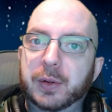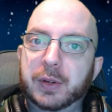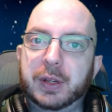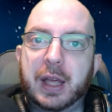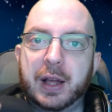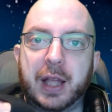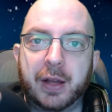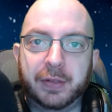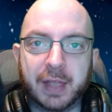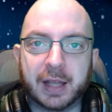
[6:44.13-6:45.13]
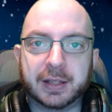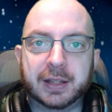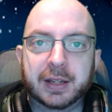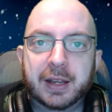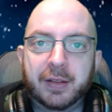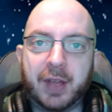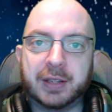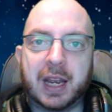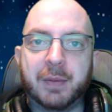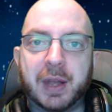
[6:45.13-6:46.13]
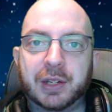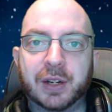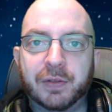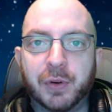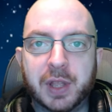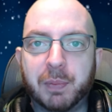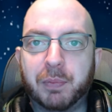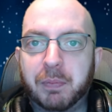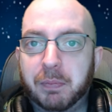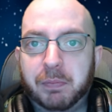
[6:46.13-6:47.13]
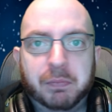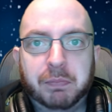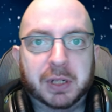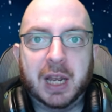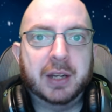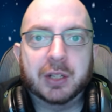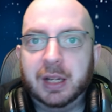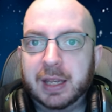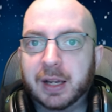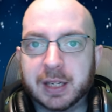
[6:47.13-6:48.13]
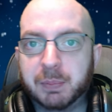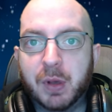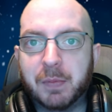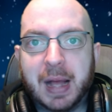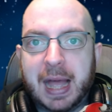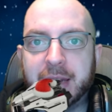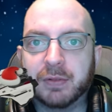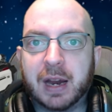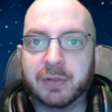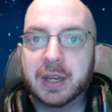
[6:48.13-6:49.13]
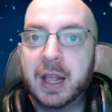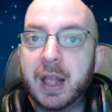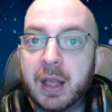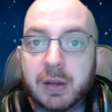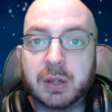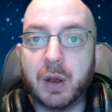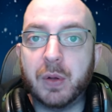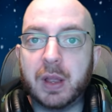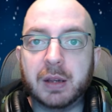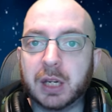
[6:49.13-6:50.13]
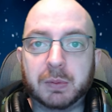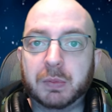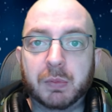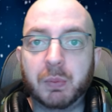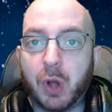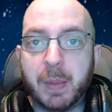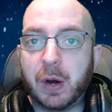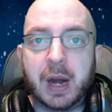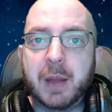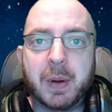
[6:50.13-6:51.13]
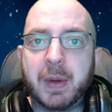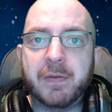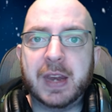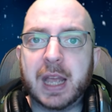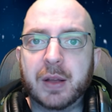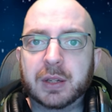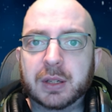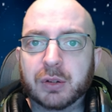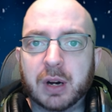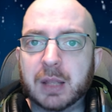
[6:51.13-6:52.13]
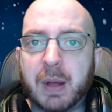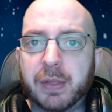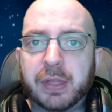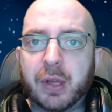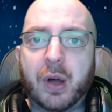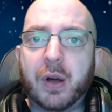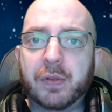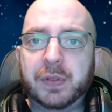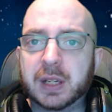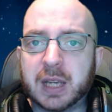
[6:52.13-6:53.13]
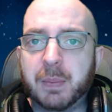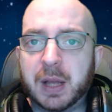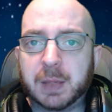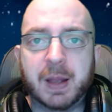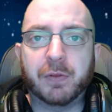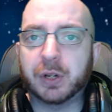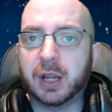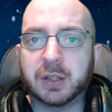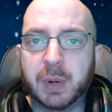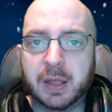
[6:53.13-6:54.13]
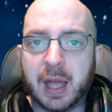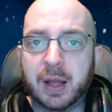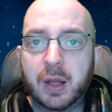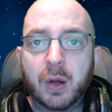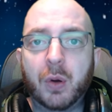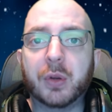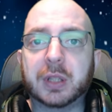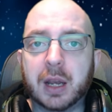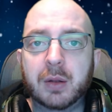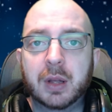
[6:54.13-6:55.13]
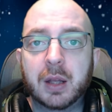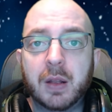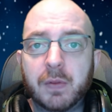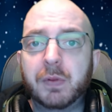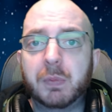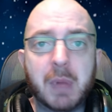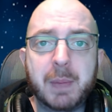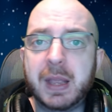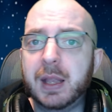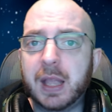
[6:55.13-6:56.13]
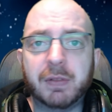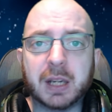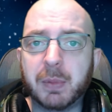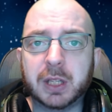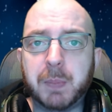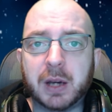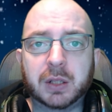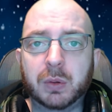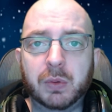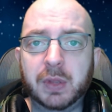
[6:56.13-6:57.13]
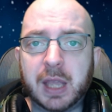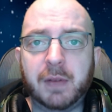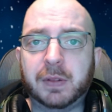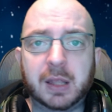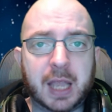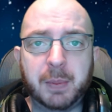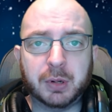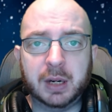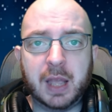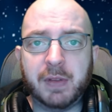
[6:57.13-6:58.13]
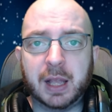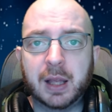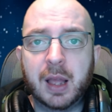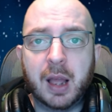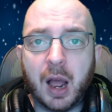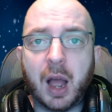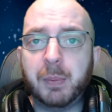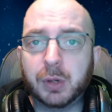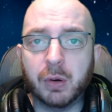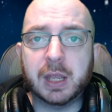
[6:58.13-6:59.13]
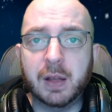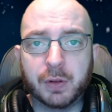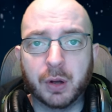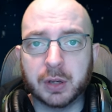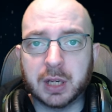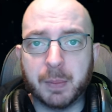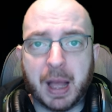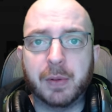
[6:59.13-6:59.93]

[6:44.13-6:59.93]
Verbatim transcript: There you go, that's animation for you. Potentially, I just move my hand around. So just comment on any one of my videos during the month of December to be in for a chance of winning that. Also, maybe give someone special the gift that keeps on giving. I'm talking, of course, about